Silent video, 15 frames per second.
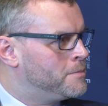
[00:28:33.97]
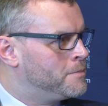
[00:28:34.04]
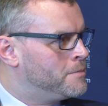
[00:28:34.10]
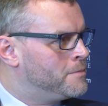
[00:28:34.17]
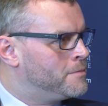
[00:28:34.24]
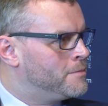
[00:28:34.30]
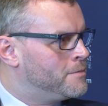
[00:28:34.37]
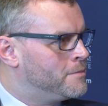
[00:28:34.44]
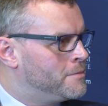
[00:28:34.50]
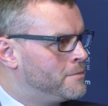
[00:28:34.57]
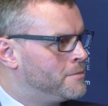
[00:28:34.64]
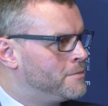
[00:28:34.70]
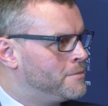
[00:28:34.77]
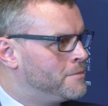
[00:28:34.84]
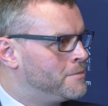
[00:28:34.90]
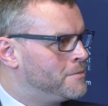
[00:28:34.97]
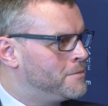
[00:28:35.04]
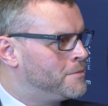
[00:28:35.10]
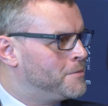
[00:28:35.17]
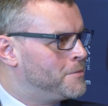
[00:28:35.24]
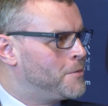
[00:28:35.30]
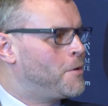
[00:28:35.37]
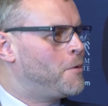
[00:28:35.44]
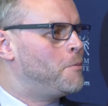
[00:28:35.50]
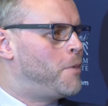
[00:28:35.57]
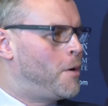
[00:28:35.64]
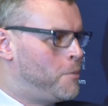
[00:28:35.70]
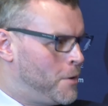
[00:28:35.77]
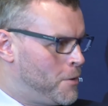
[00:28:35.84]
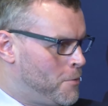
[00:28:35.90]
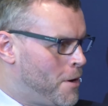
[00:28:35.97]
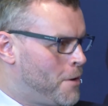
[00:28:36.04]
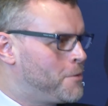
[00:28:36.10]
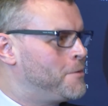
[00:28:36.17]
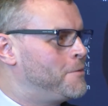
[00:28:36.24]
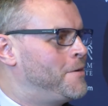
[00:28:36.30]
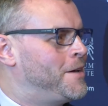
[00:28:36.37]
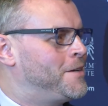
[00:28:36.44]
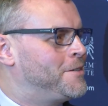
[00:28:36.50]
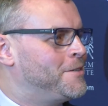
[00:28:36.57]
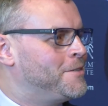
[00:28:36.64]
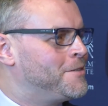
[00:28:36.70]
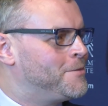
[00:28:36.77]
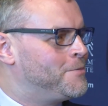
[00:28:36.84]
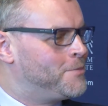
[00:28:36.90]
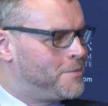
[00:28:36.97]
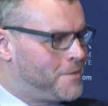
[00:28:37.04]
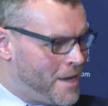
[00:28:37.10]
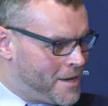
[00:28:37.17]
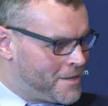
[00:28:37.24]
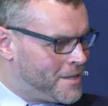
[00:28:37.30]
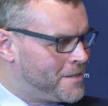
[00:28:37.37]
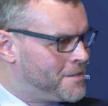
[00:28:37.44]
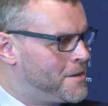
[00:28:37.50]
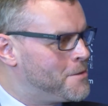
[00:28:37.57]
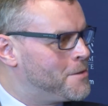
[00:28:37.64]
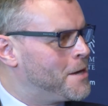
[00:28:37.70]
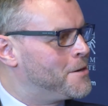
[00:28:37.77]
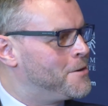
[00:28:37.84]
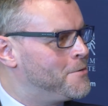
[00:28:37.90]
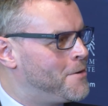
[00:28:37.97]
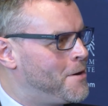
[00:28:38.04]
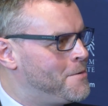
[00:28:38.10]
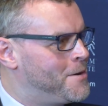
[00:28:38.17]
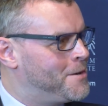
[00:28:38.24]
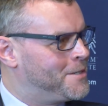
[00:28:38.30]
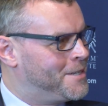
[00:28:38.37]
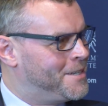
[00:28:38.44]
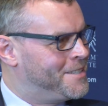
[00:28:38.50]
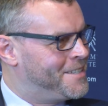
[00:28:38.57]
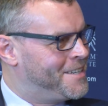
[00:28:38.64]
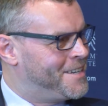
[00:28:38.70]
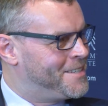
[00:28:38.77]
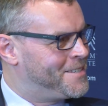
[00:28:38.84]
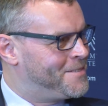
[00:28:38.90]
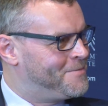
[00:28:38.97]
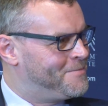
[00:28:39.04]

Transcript: Public Wealth of Nations. Public Wealth of Nations. Dag Detter, thank you very thank much you. indeed.